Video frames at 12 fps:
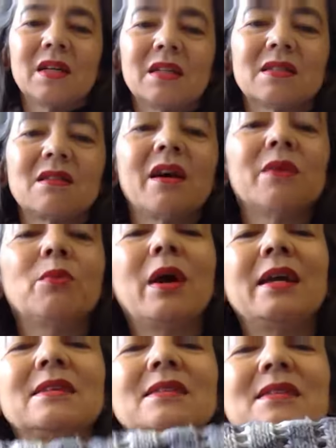
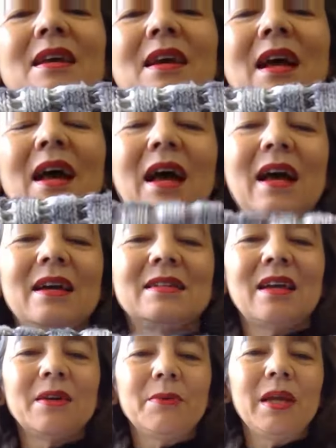sideways. And
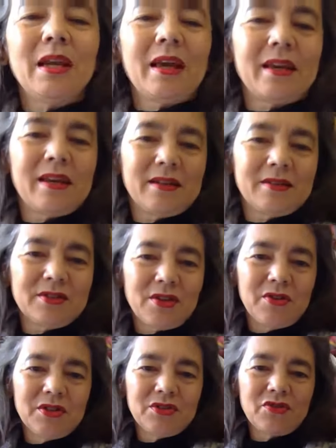I quite like it. So
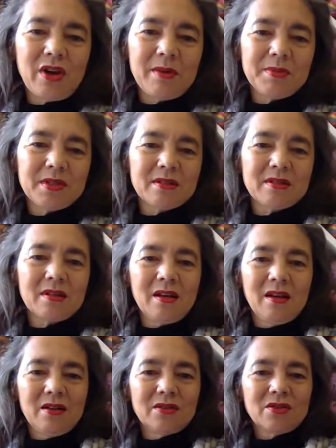the stripes
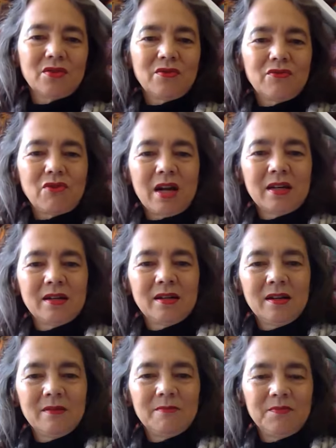sort of
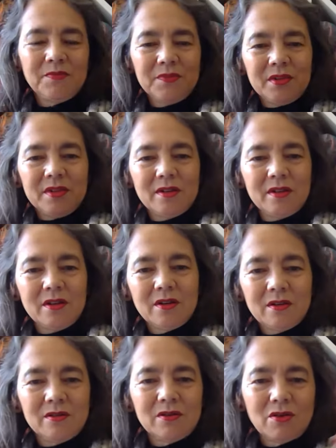run
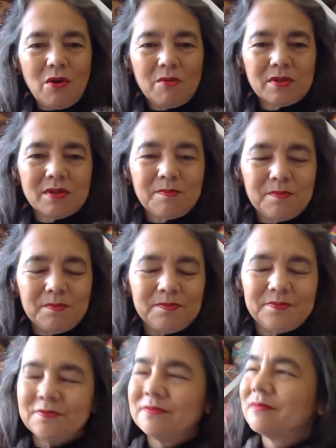not
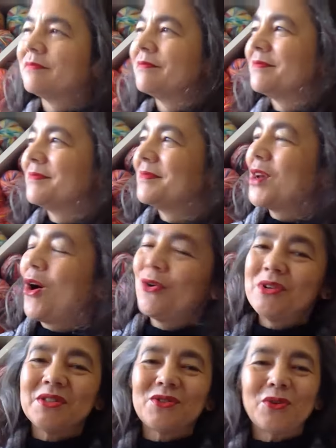
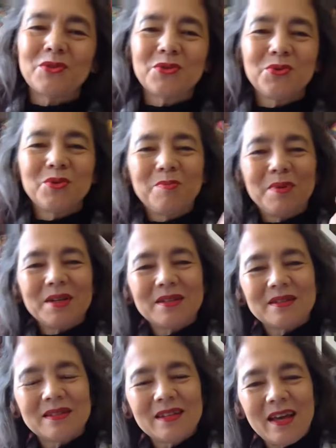horizontal
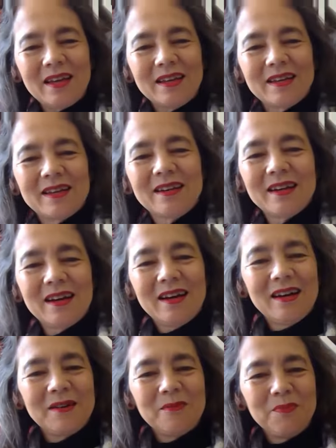but like
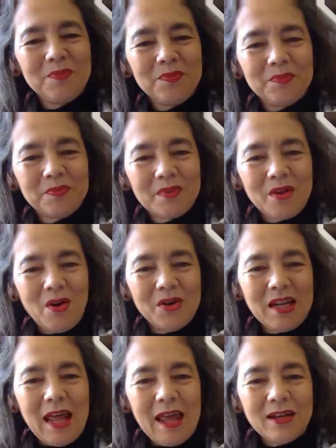on
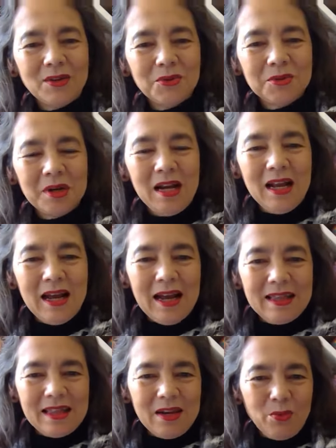an angle,
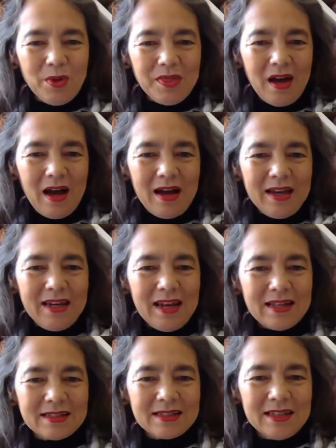and then with the
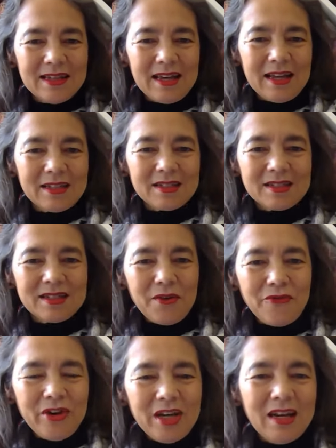eyelets you get
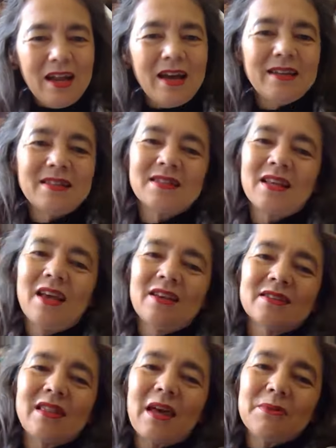different lines.
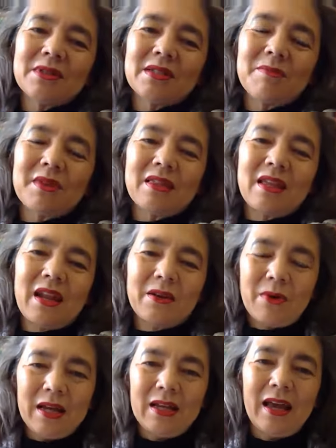So that was something that I
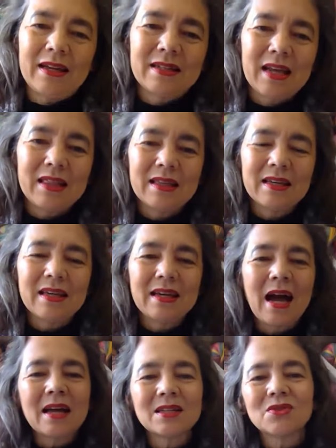quite liked. And the
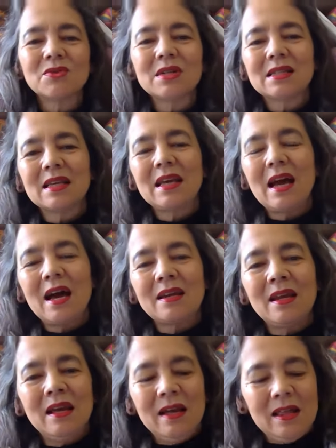Rigato is a
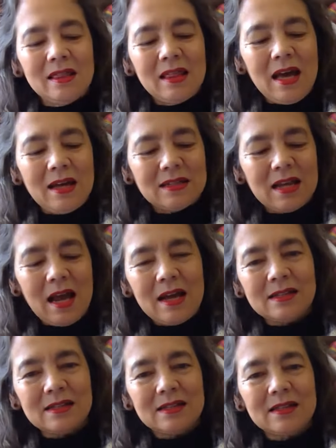yarn that
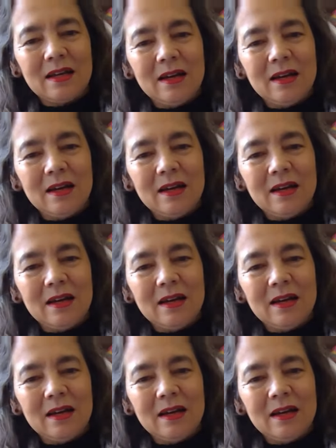has